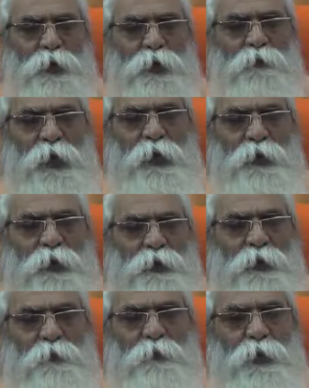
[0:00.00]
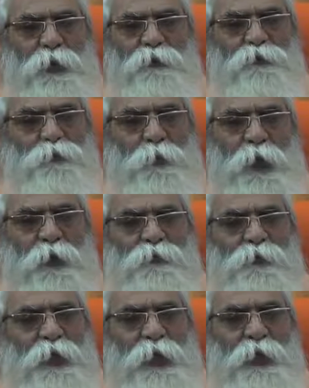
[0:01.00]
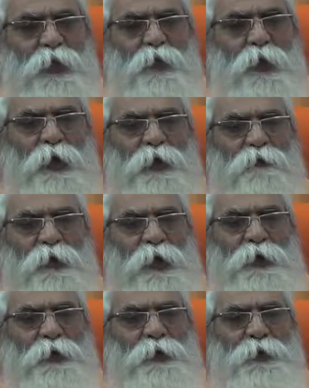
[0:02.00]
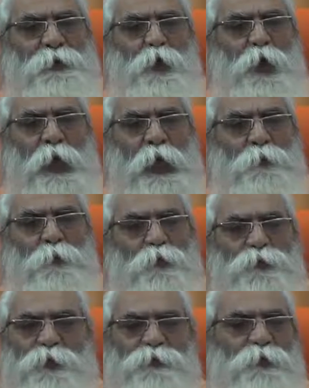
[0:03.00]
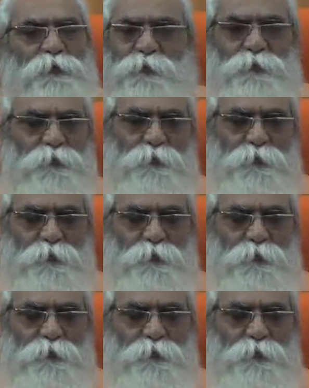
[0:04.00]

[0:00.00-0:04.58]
be divided in the millions parts like you are divided in your hypothesis.